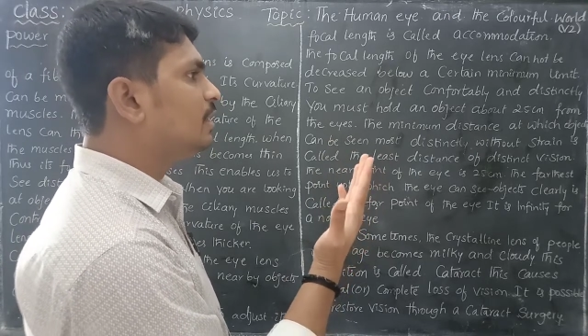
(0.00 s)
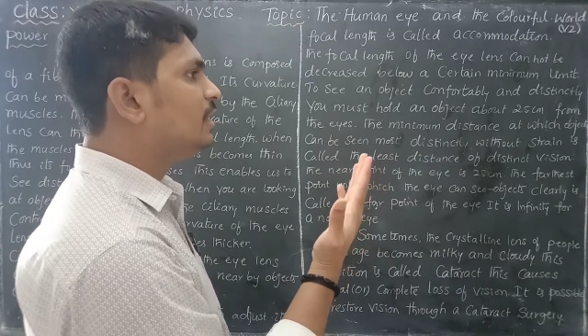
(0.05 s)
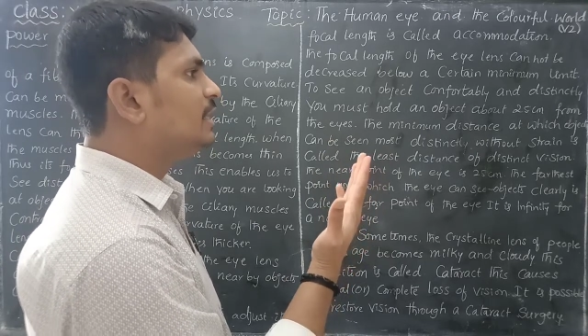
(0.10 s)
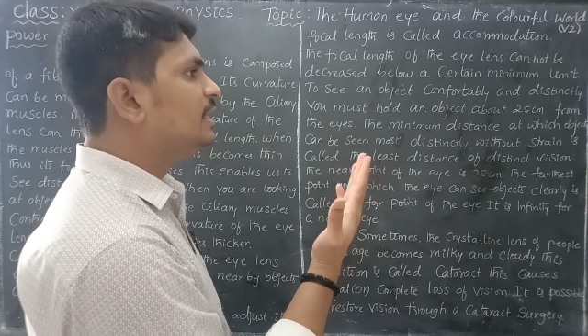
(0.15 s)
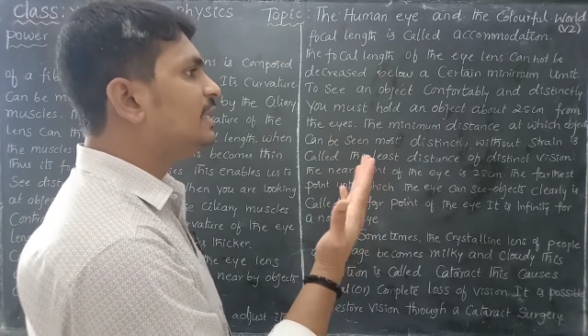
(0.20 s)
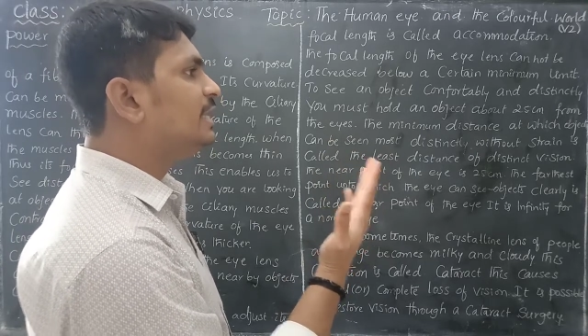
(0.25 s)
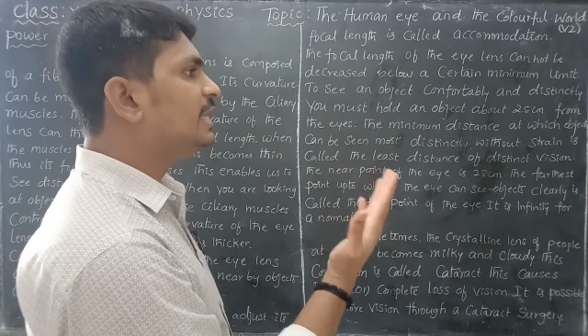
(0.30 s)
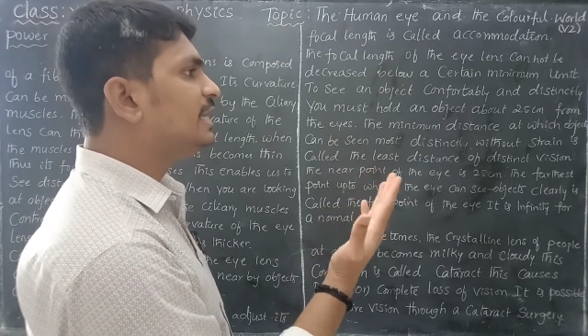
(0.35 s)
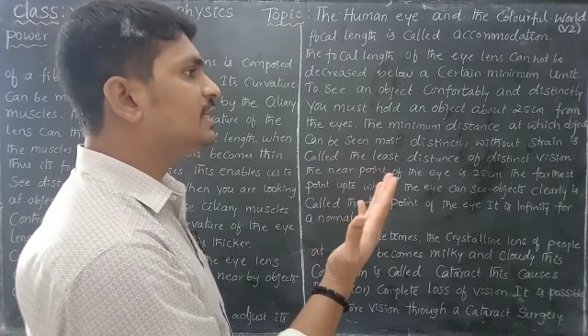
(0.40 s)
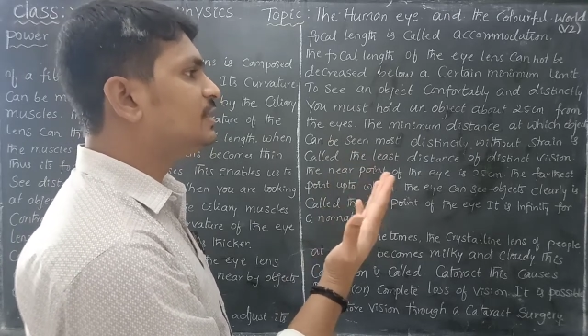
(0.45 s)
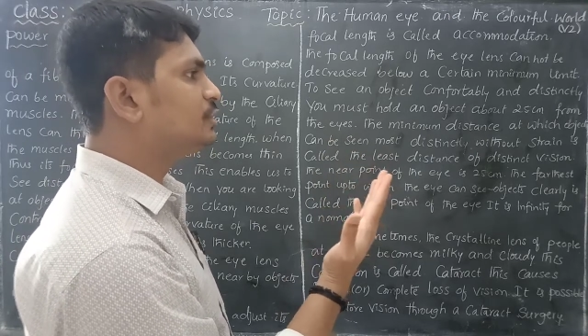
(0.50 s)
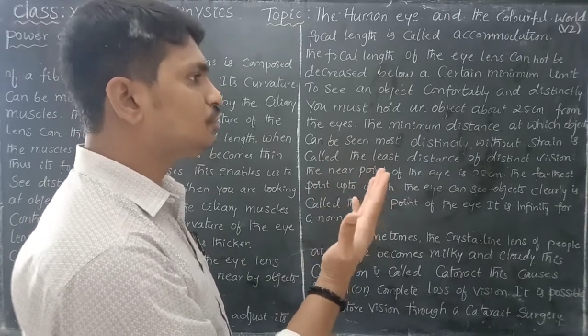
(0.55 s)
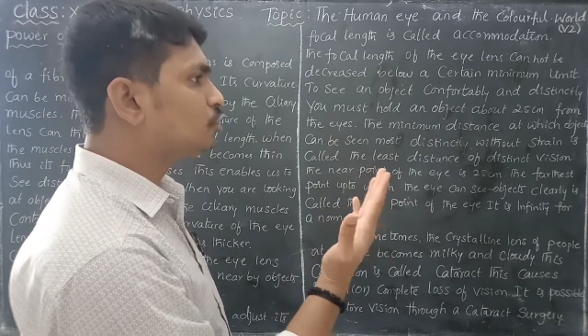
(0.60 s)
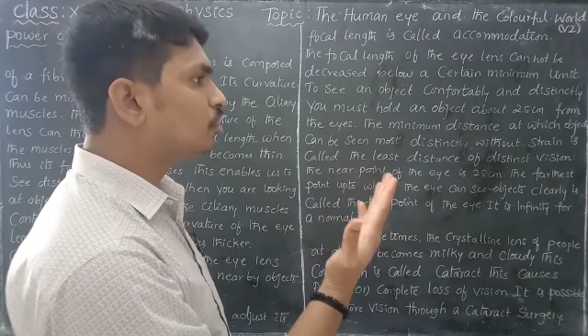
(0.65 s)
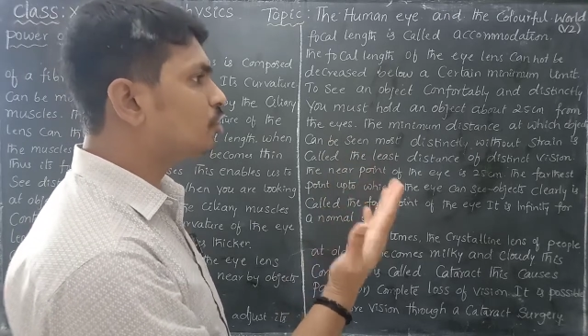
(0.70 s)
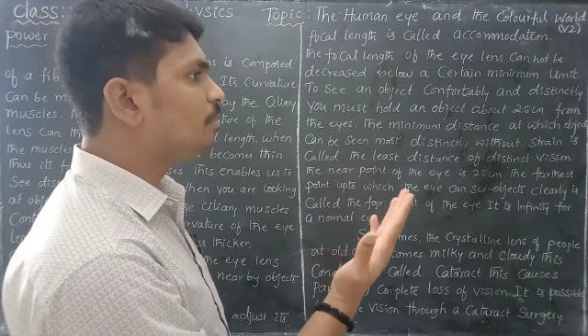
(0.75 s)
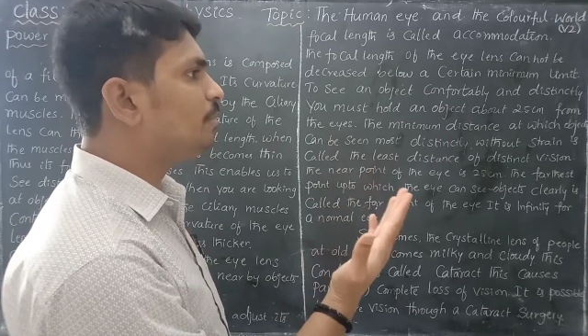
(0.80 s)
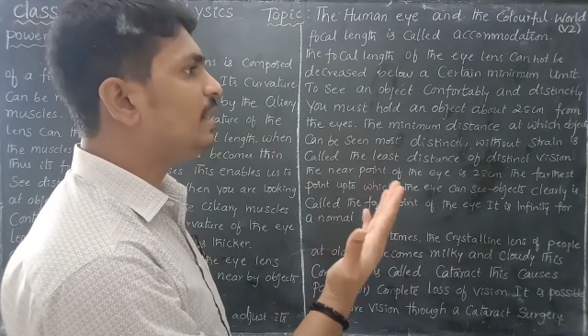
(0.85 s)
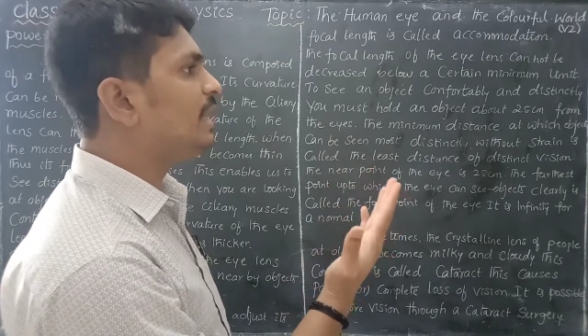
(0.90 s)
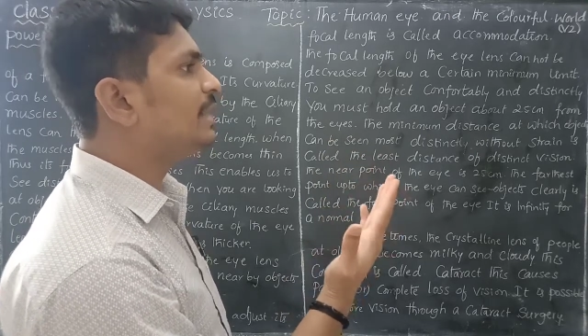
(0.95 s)
It
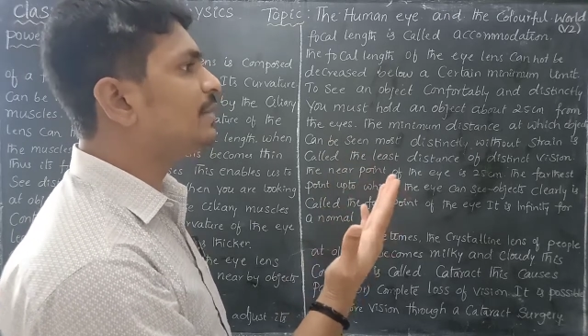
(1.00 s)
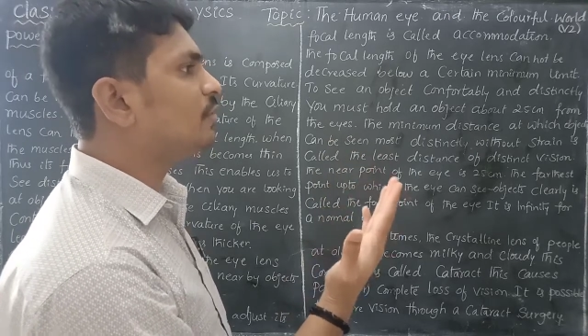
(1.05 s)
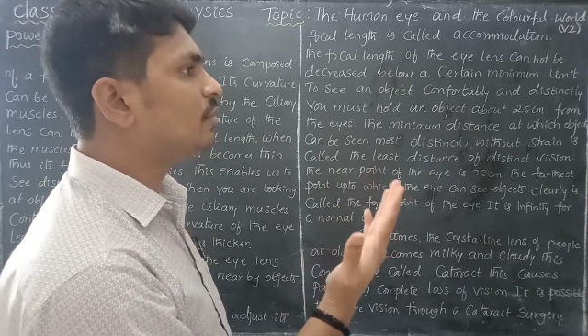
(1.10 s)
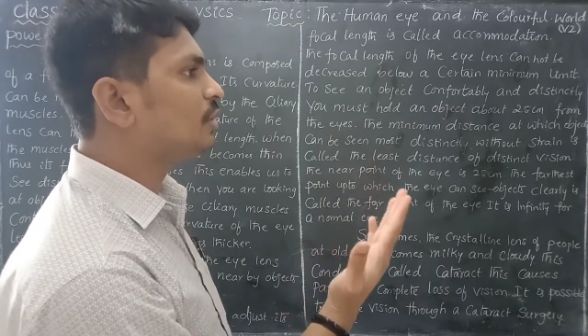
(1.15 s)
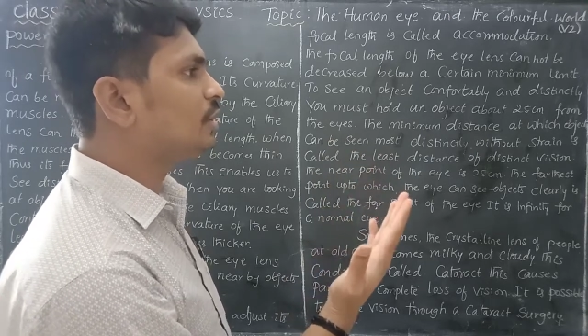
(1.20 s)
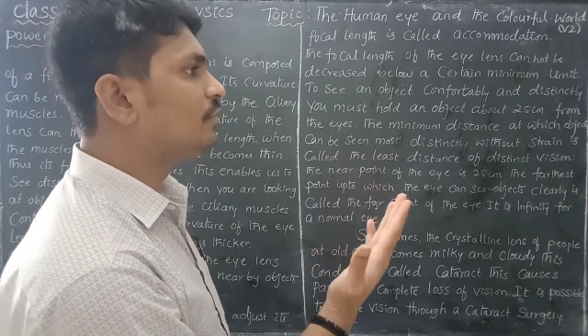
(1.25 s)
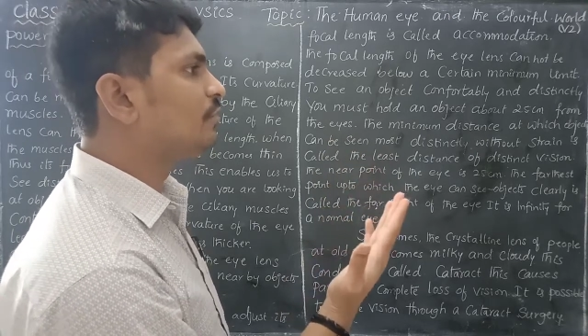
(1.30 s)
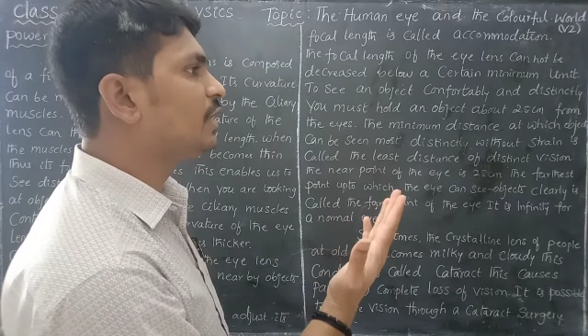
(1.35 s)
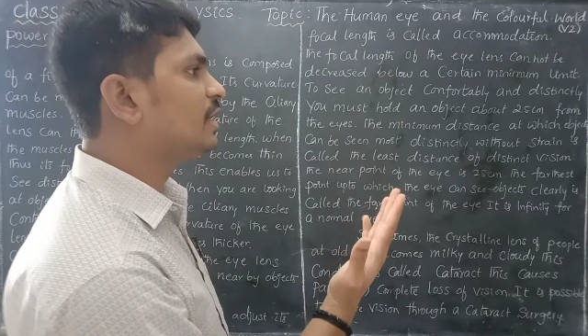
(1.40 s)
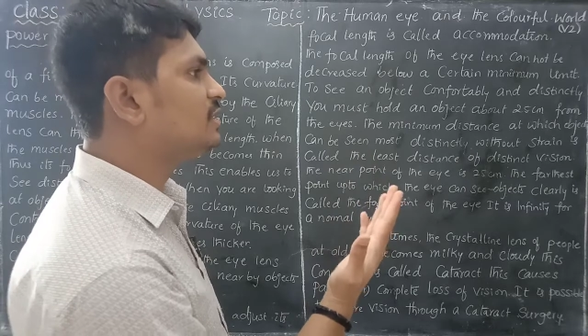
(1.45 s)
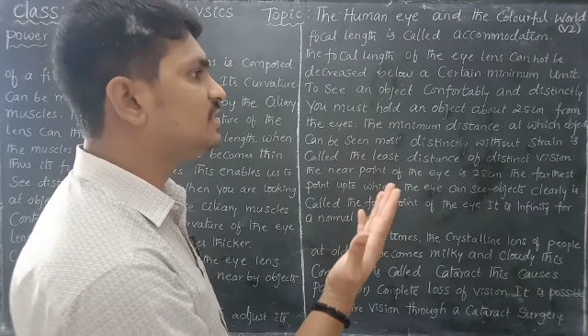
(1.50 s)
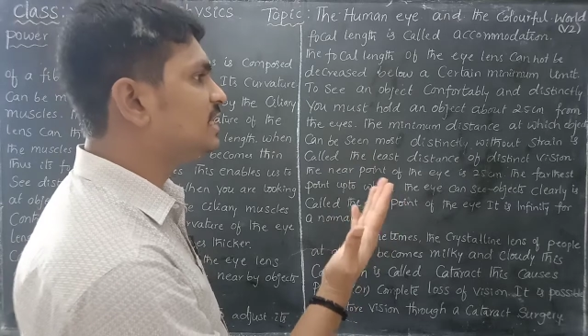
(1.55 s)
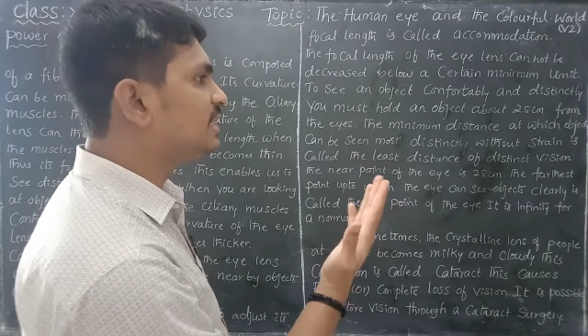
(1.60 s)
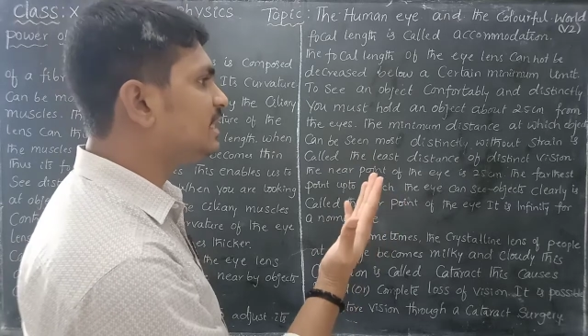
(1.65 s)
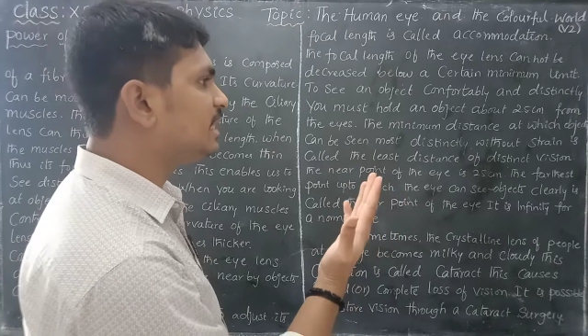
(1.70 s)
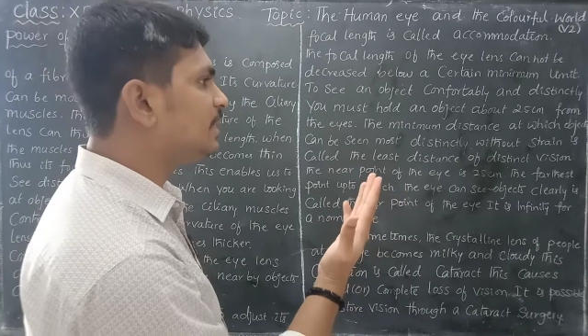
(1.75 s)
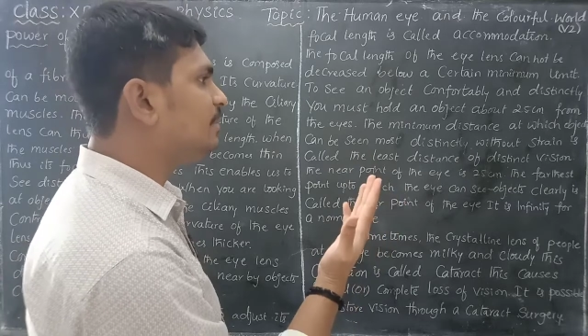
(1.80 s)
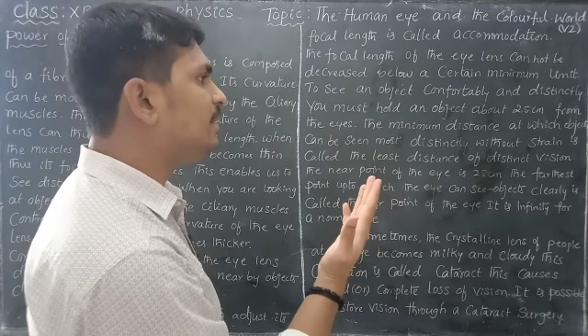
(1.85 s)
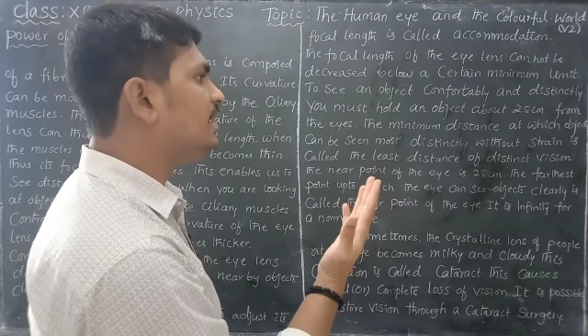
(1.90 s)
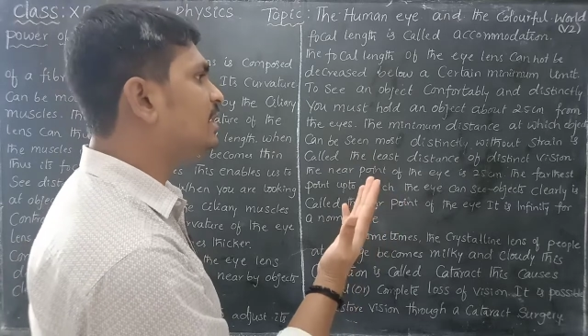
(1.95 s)
should be 25
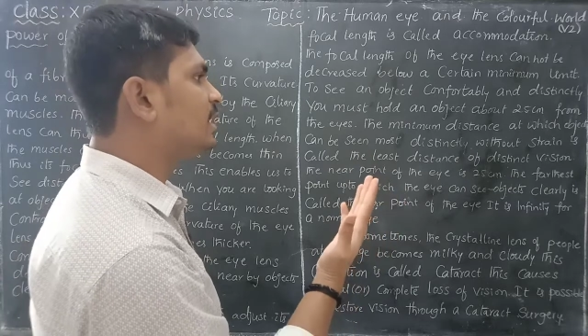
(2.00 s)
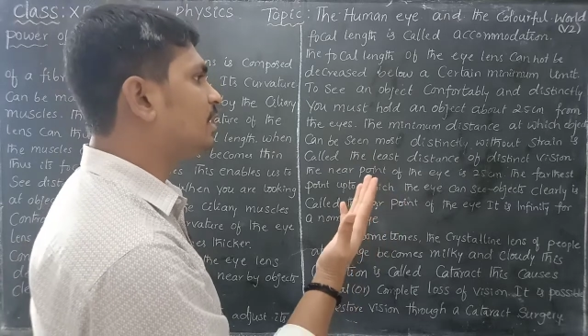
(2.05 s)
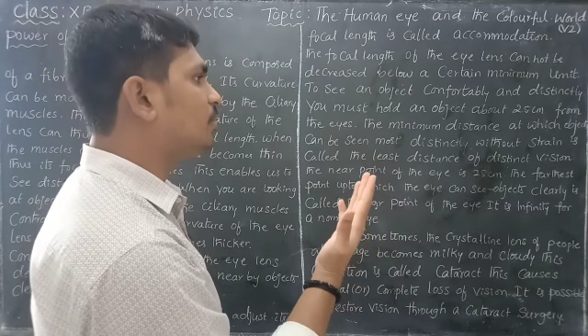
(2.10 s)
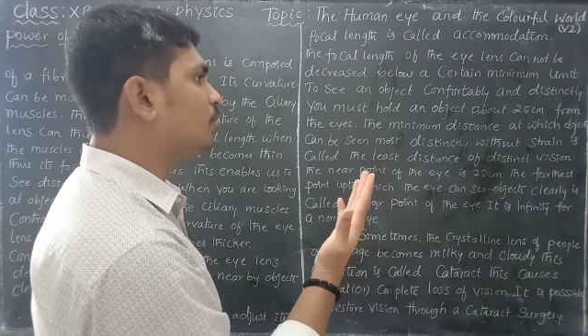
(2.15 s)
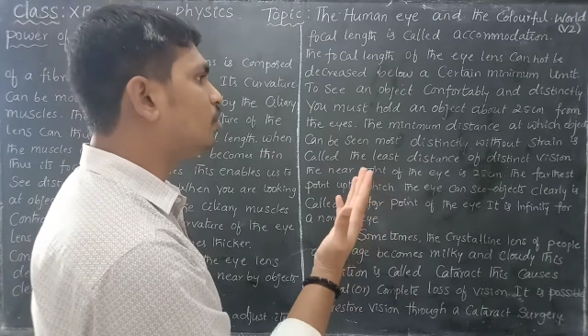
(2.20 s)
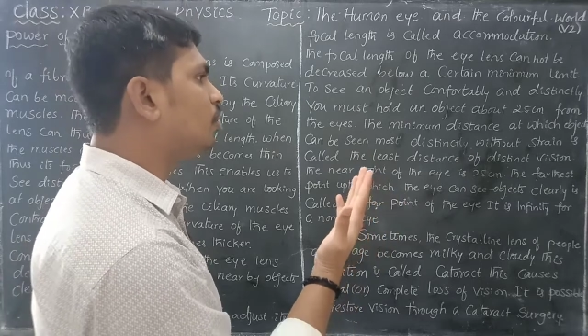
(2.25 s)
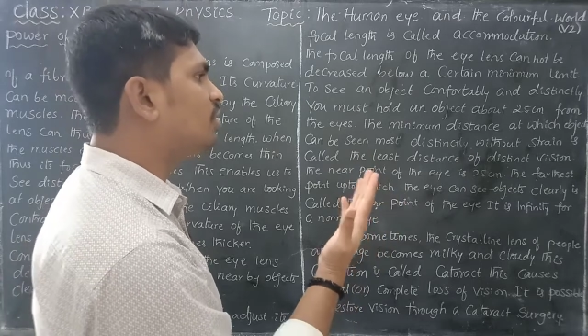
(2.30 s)
cm,